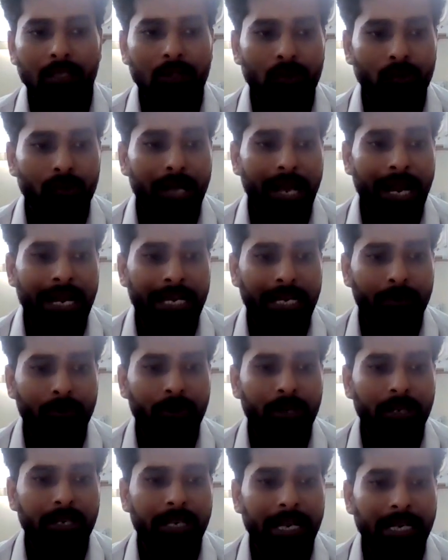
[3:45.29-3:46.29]
So the
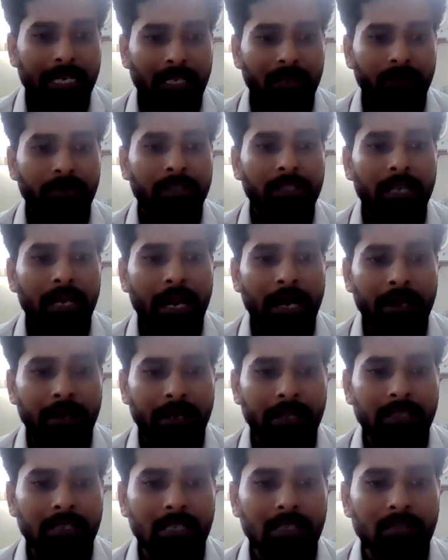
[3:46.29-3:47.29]
antibody react with the
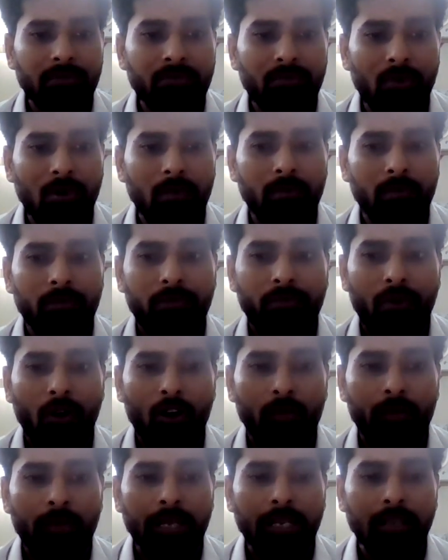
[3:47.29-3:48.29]
antigen
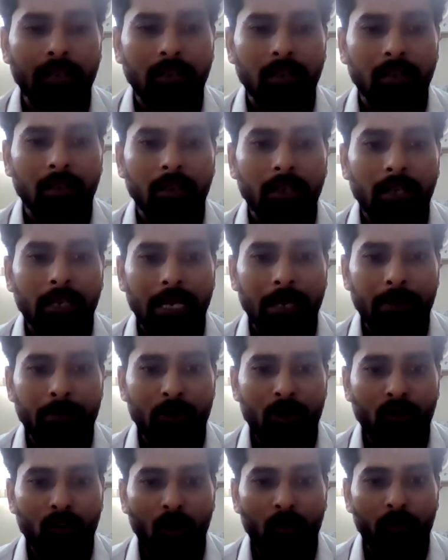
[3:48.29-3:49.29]
forming
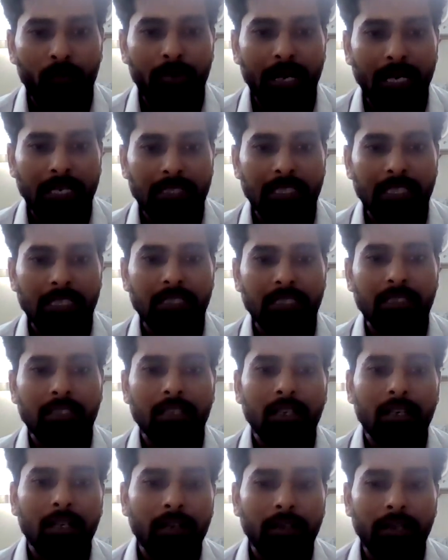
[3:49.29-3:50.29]
immune complexes
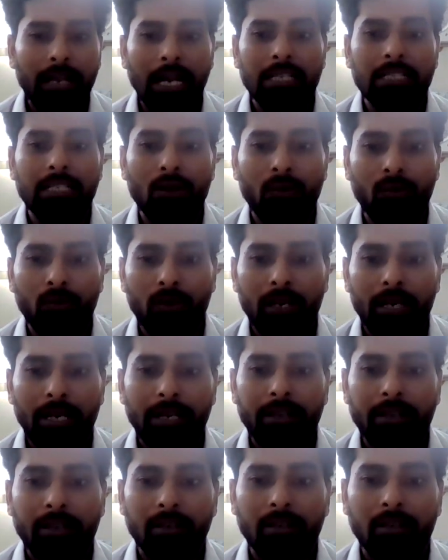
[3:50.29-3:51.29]
that circulate